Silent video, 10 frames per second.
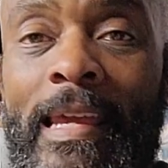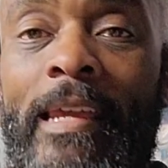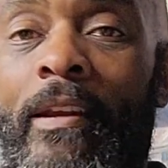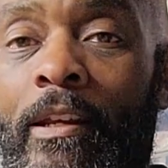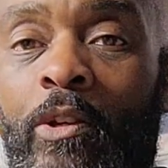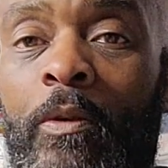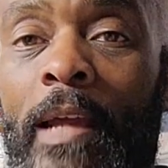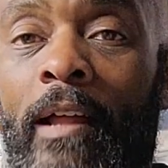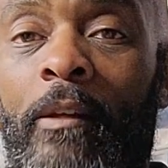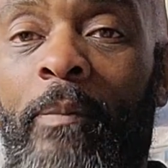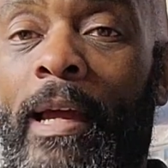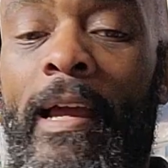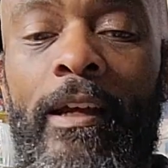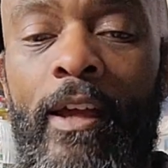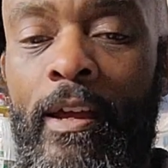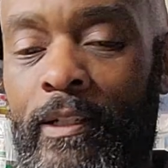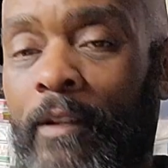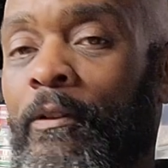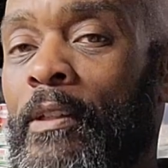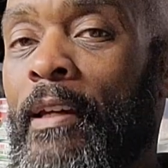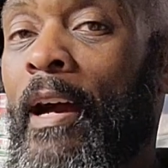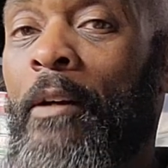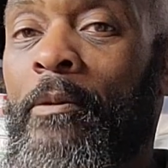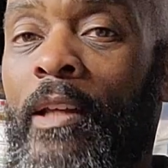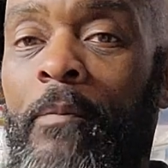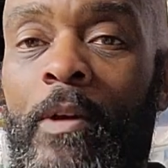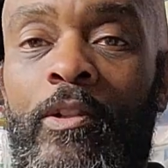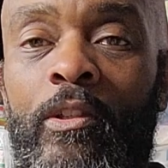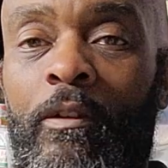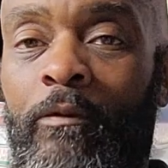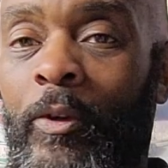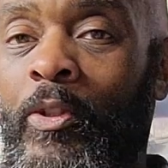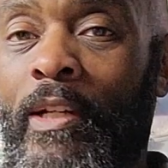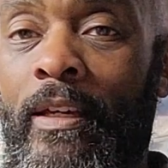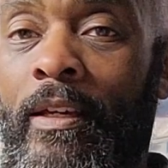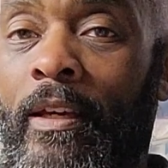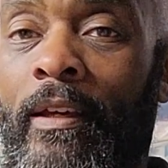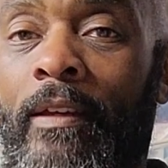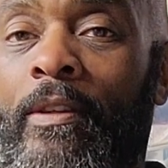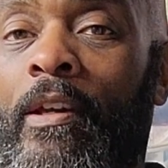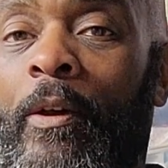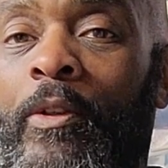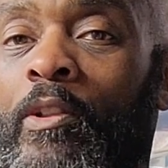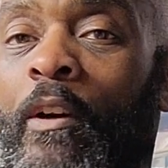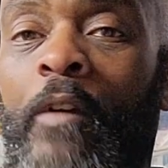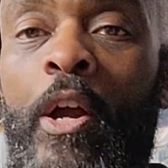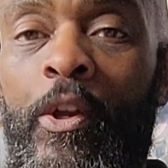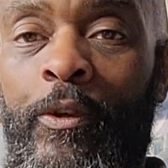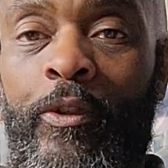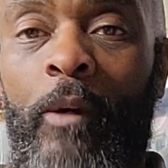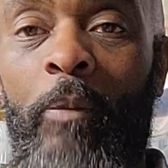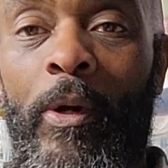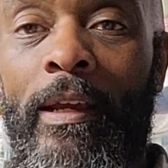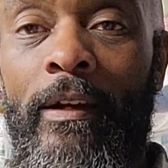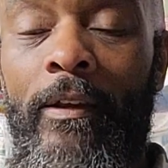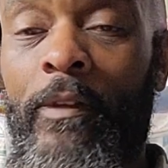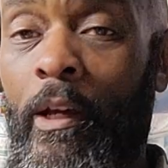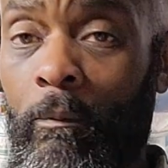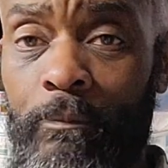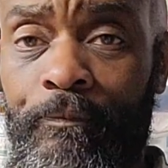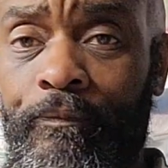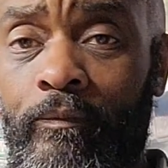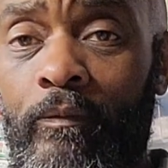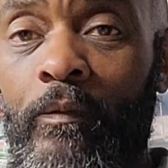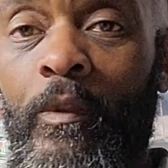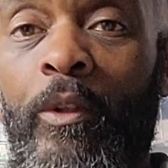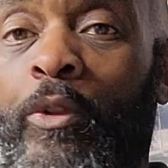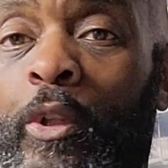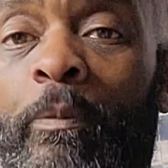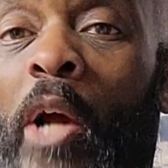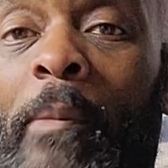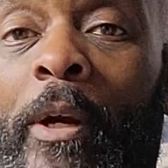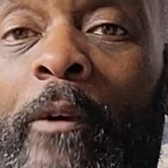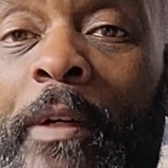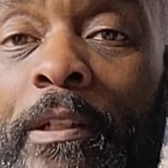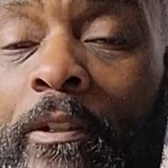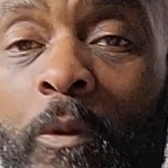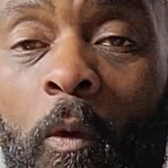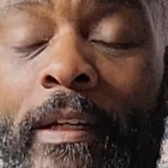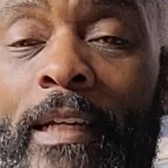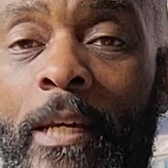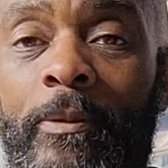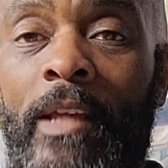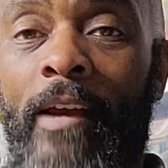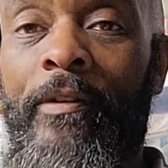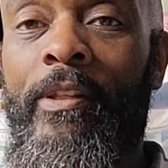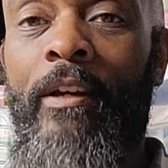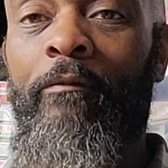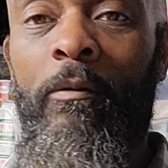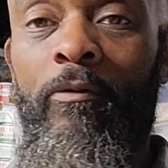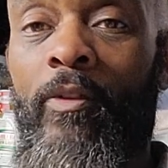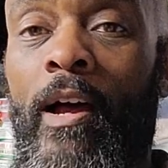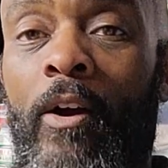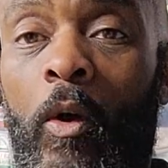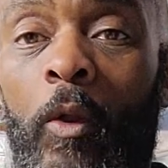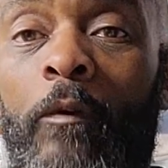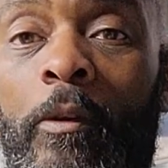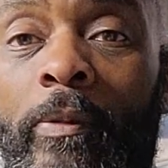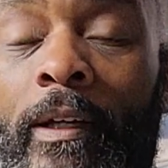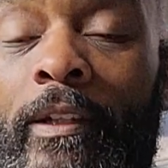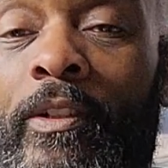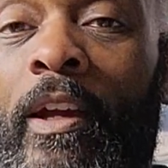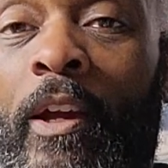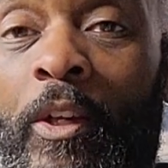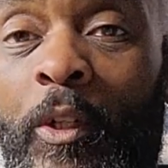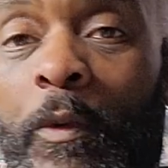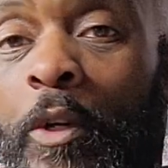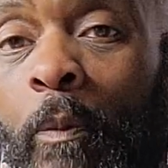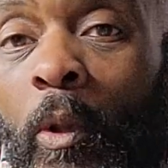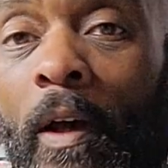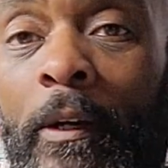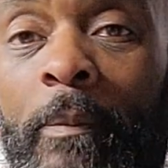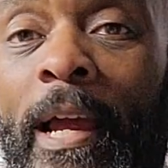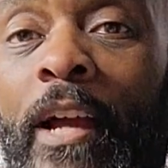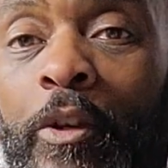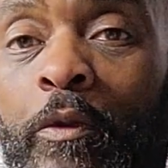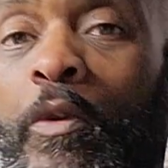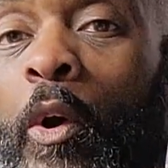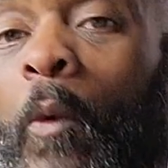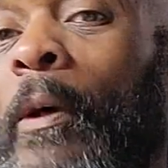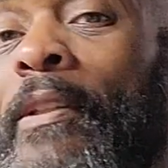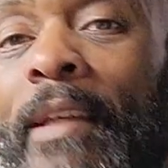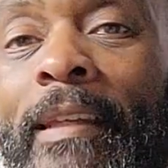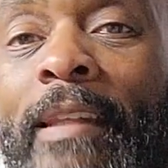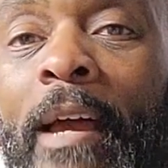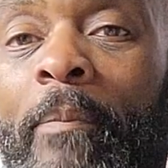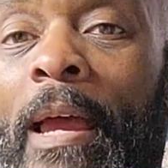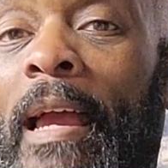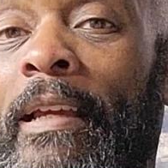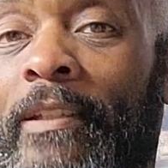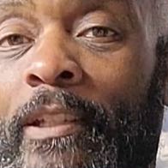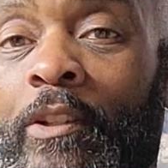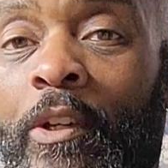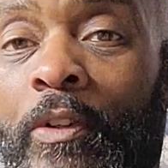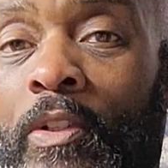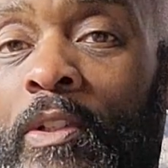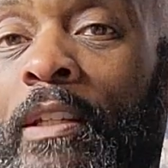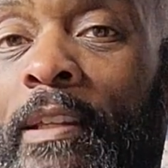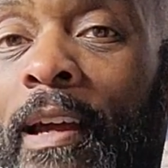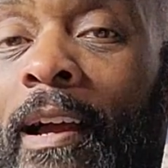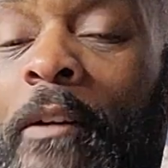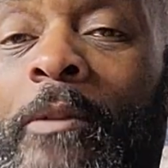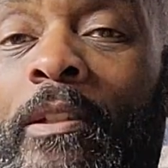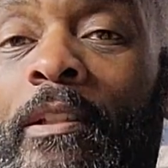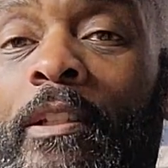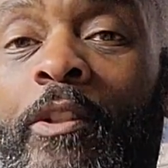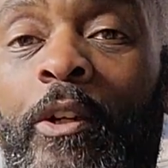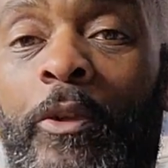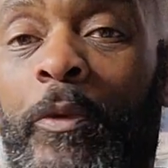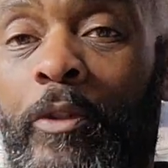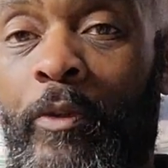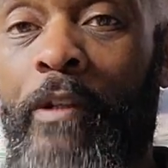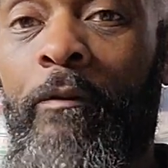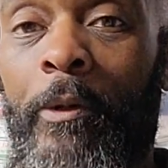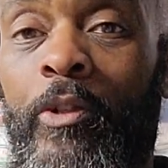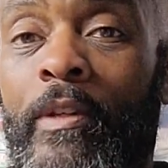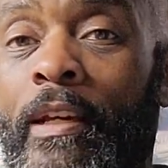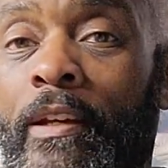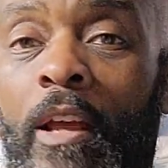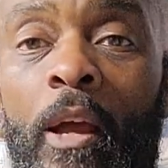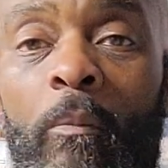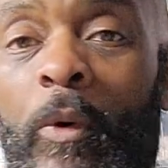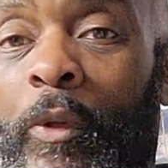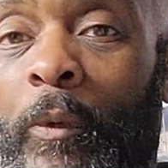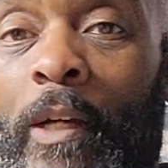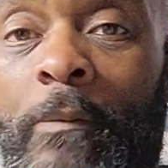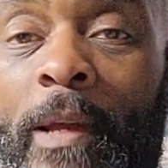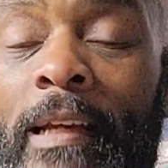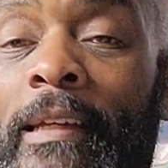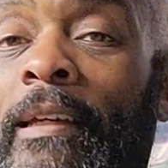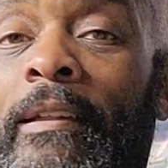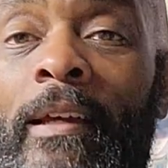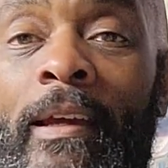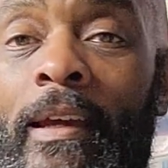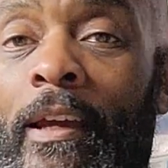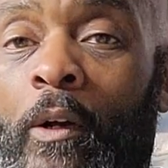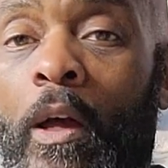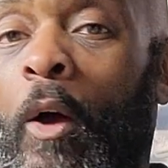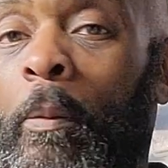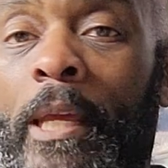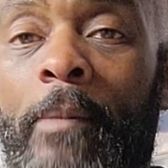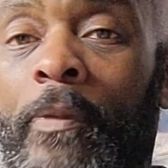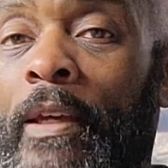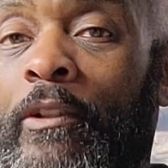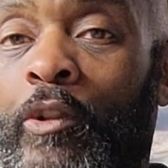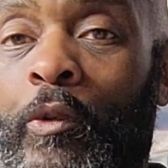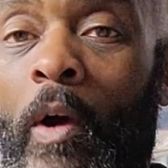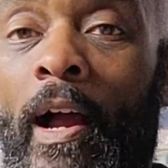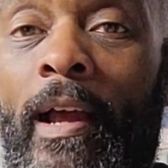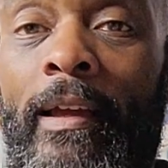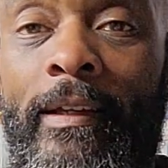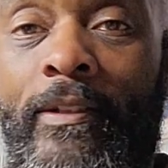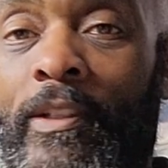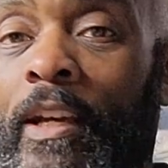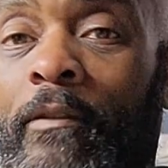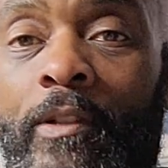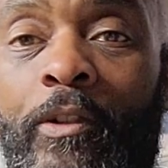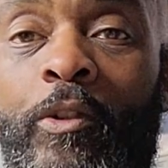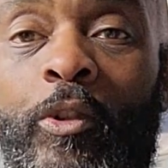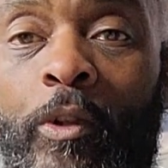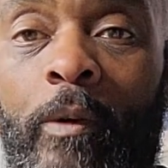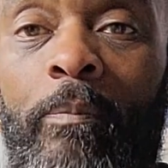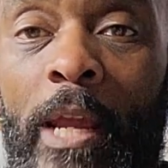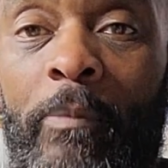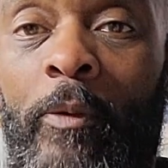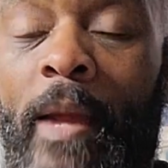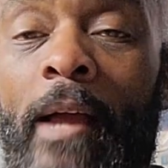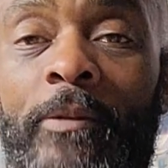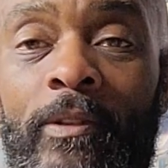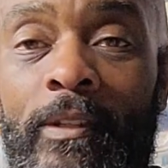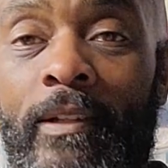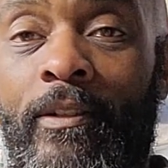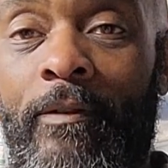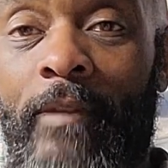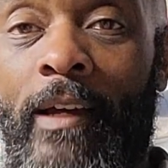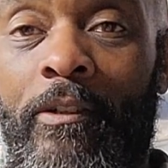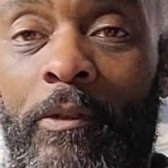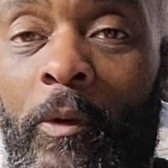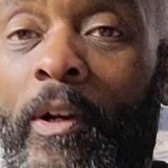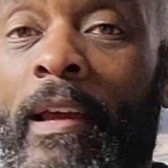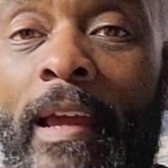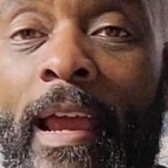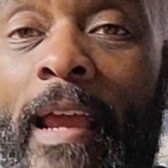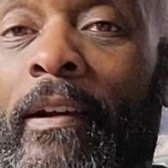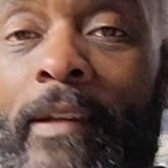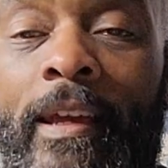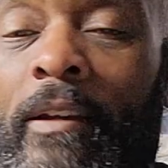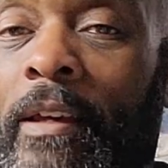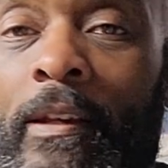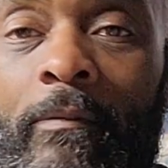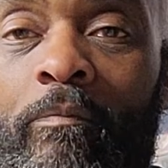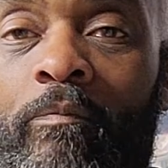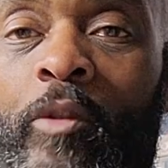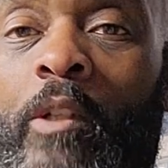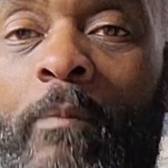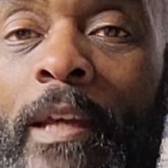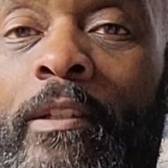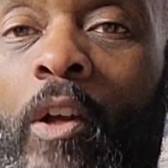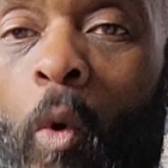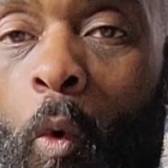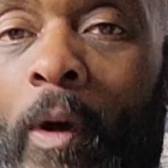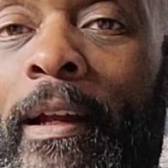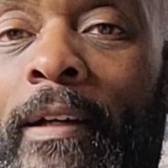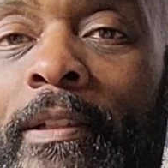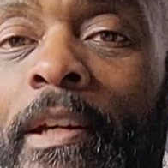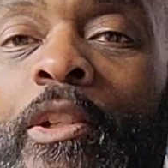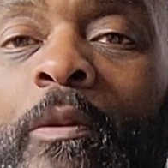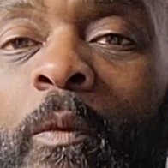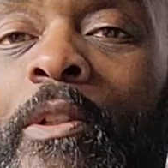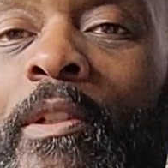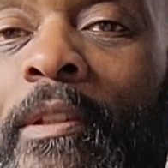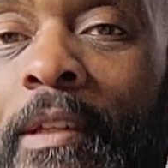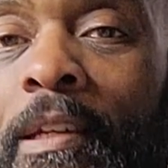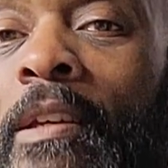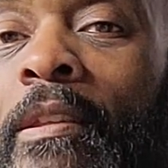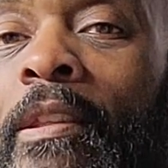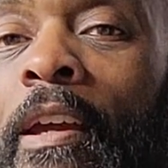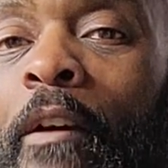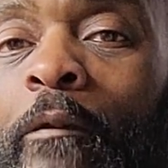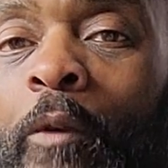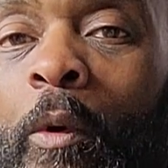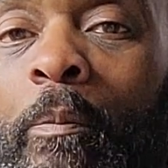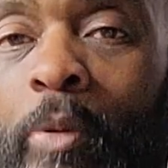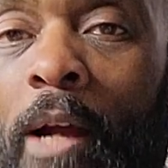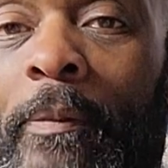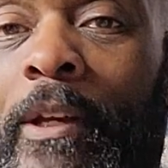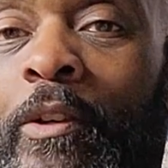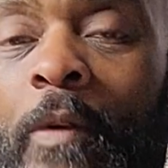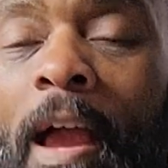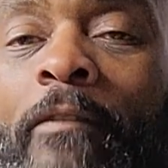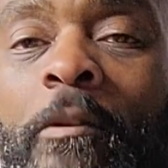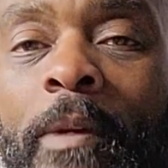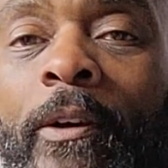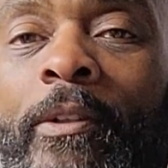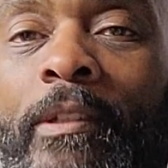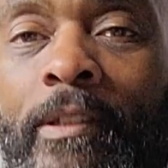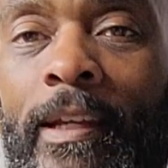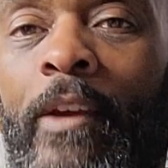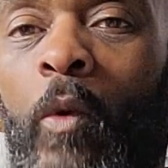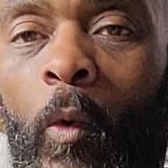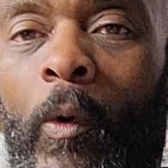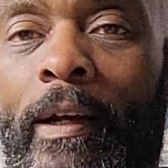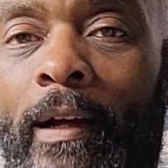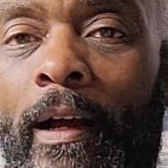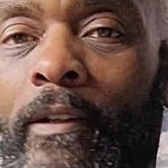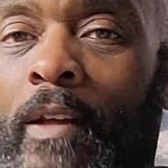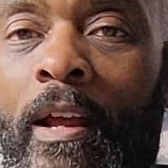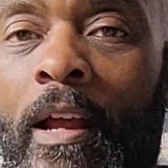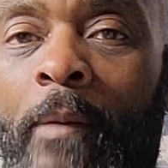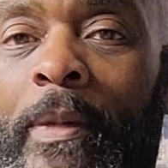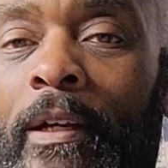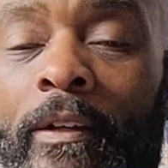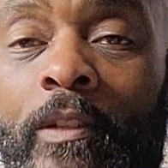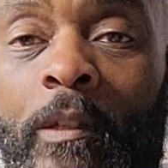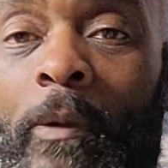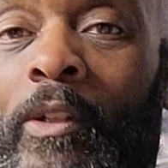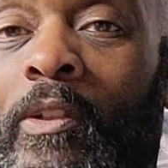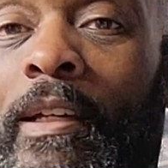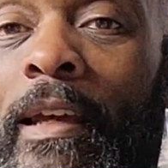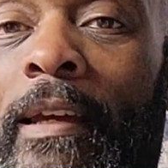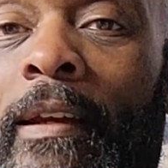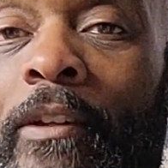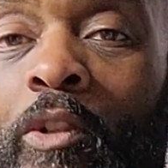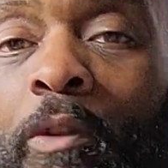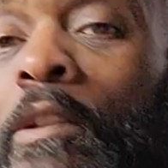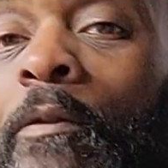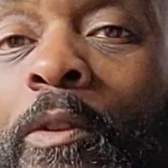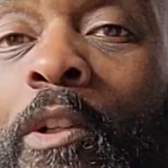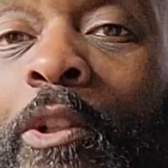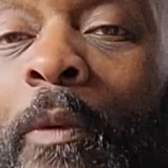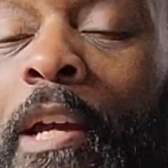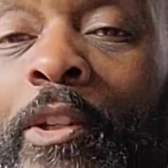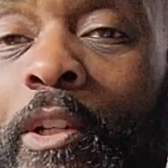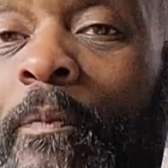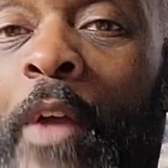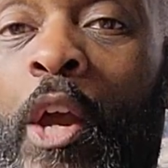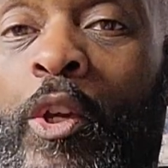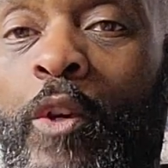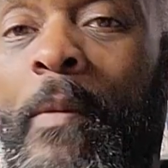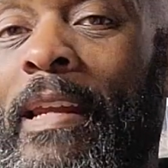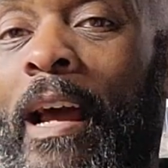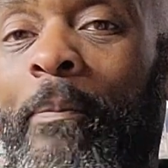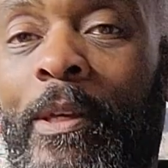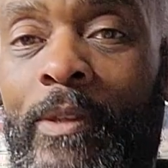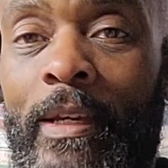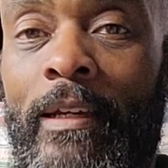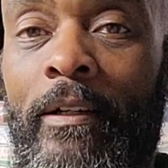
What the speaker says: in a 2-gallon bag. Definitely the items I mentioned, the first aid kit and the other stuff, you start putting it in there. 2 primary reasons. 1, it keeps everything from flying all over the place. So when you pull out a bag, you know what's in that bag. It's easier to see the items. It's easier to retrieve what you need, put the rest back in. It'll help keep things dry and safe, such as your paper maps and things of that sort. And again, it just makes organization, which is the key thing for prepping. You have to be able to stay organized, because especially in a stressful situation, you may not be thinking